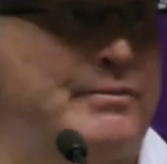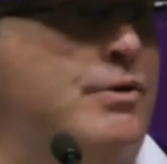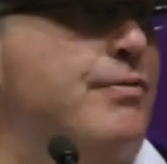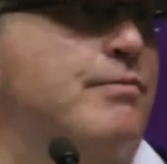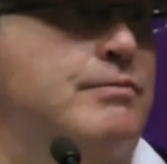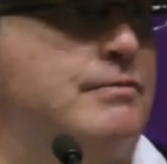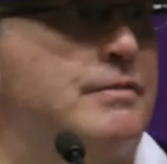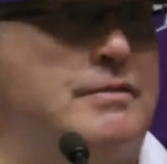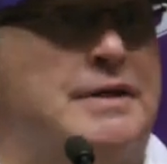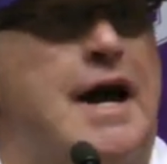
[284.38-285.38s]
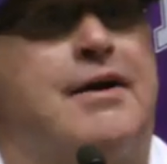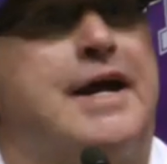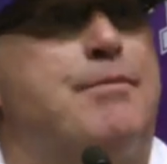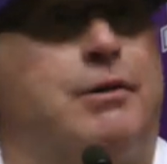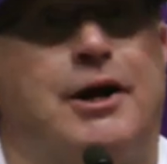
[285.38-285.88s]
With down
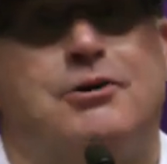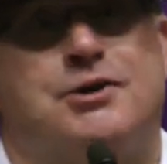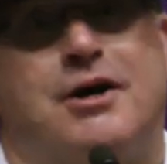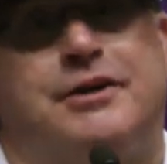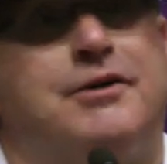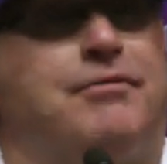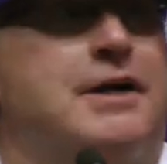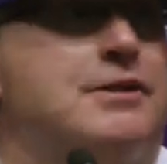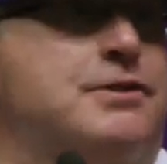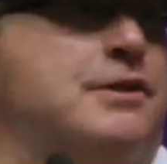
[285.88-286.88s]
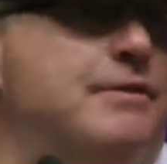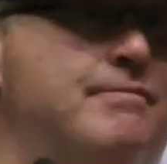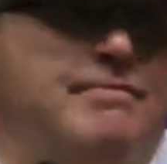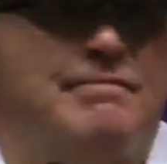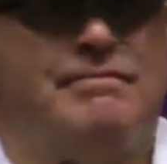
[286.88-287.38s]
8 players on defense,
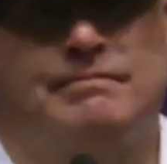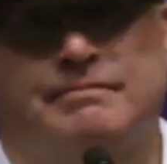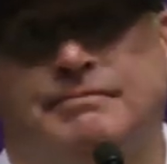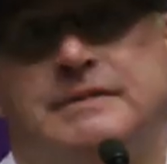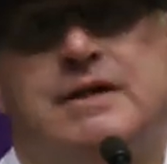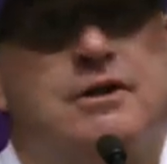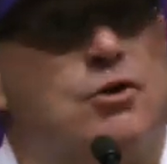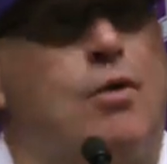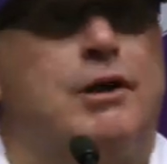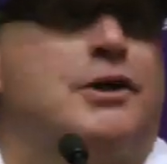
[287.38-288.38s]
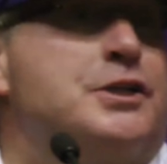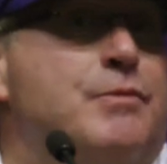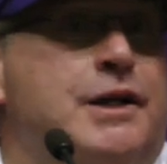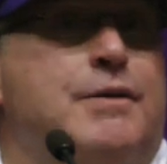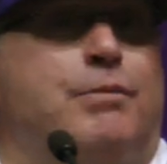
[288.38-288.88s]
and Colby
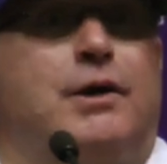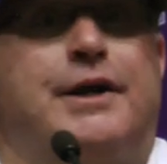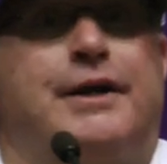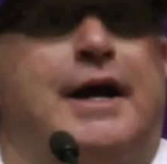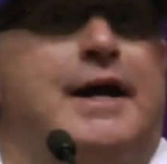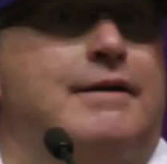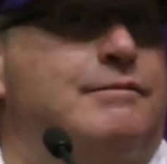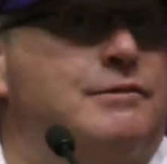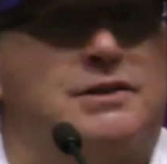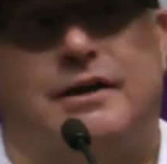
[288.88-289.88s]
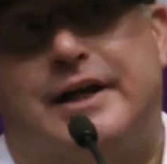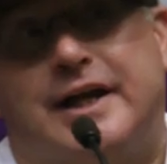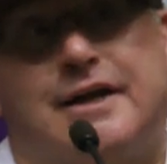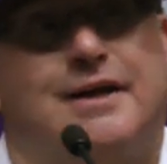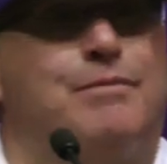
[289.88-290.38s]
Lissamy didn't play today.
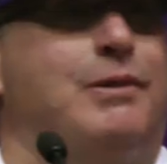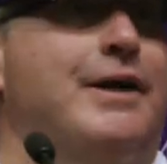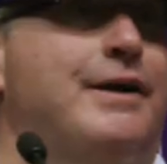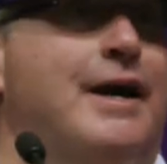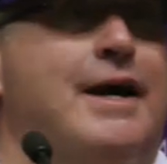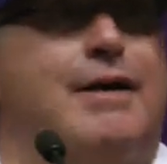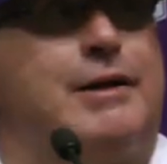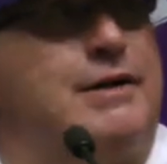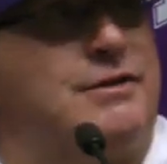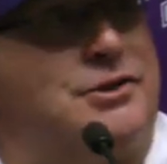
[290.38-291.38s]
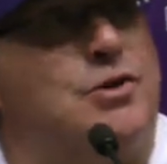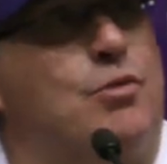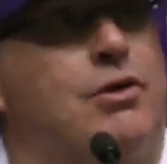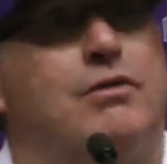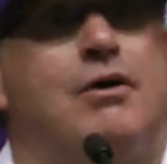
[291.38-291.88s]
Slanina didn't play today. I mean, she
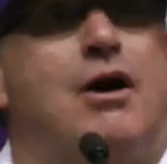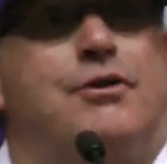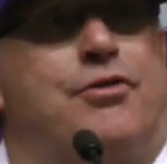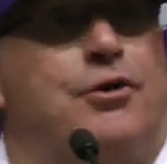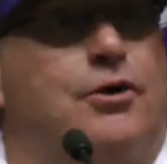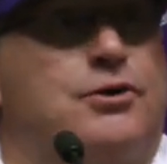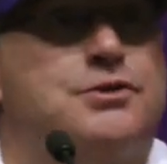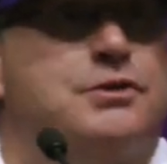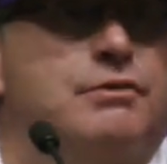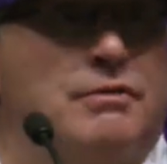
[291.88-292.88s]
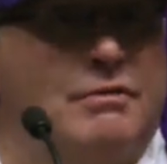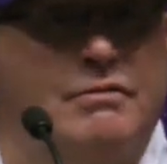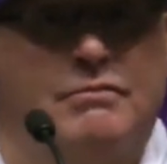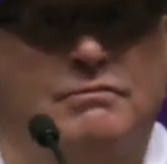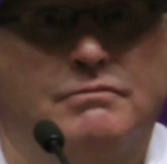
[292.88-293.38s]
were on the thirds.
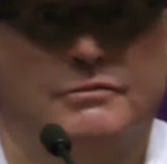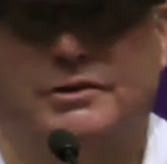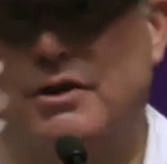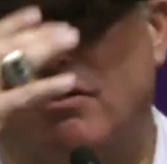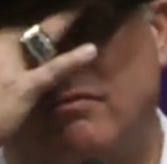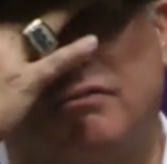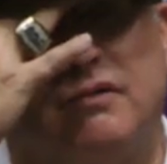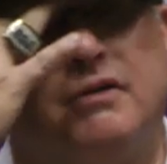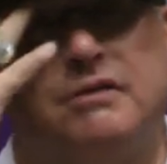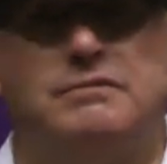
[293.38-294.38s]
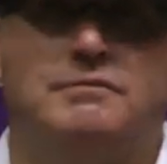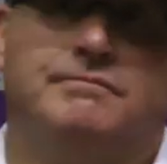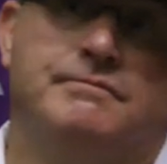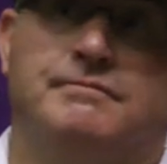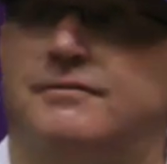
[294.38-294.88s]
So
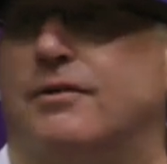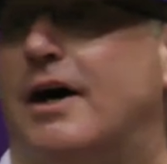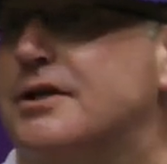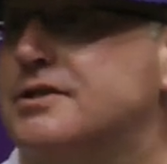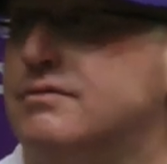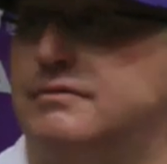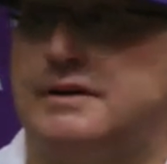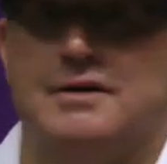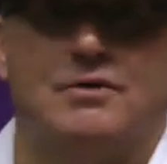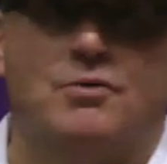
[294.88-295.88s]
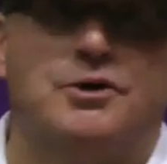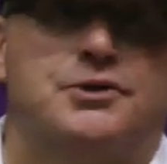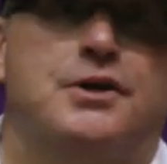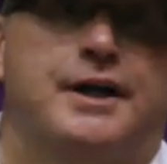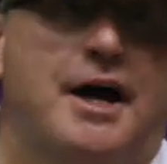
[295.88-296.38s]
for us, we're
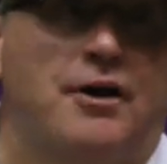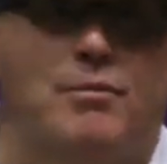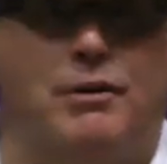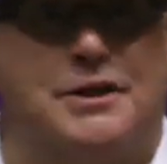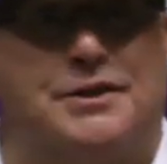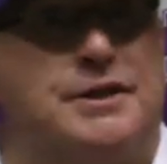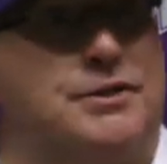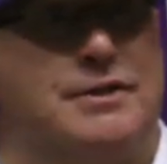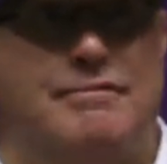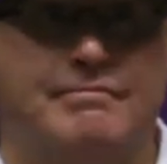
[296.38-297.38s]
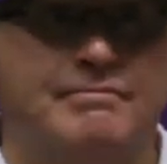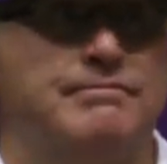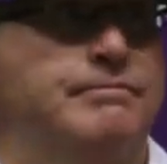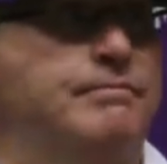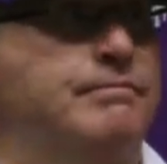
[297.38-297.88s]
just going to count our blessings and
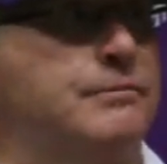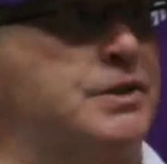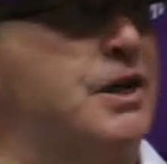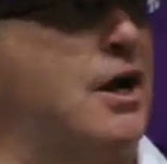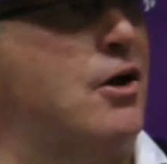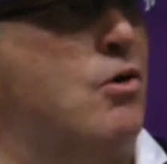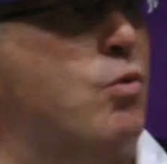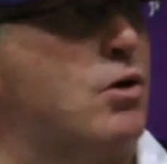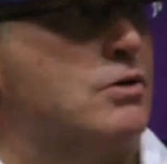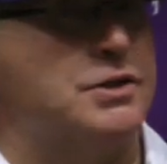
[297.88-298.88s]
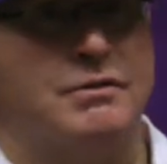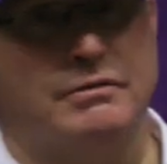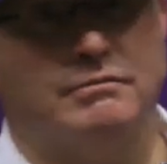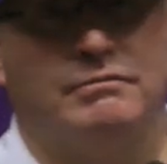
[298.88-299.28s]
see how it all works.